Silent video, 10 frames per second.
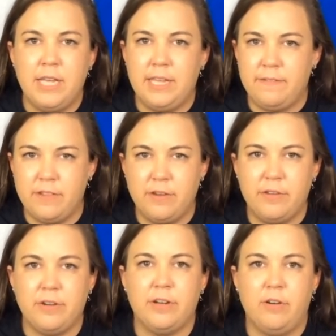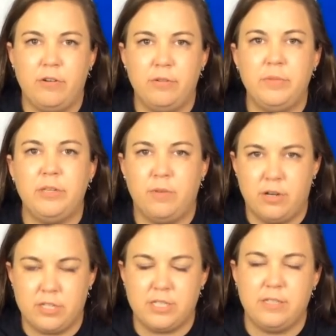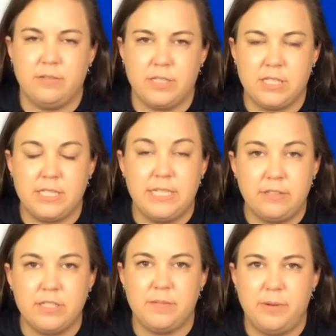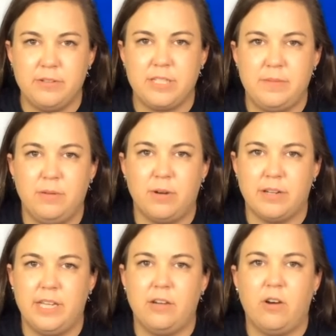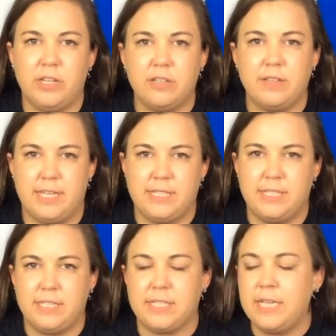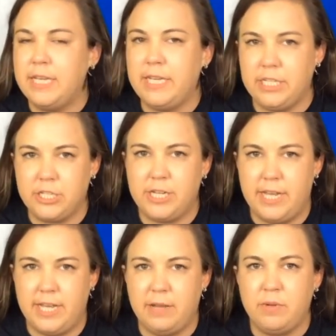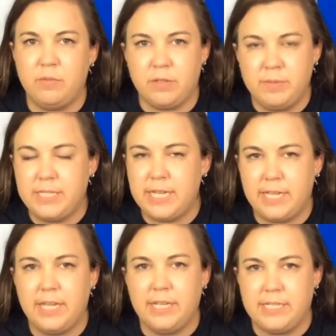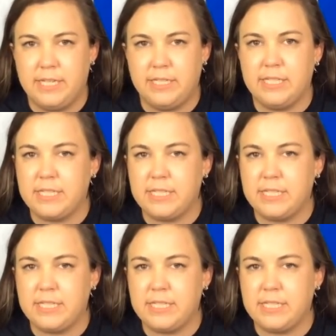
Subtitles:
Even though you're at home, you are still supposed to be working on your lessons each day, and we will be taking attendance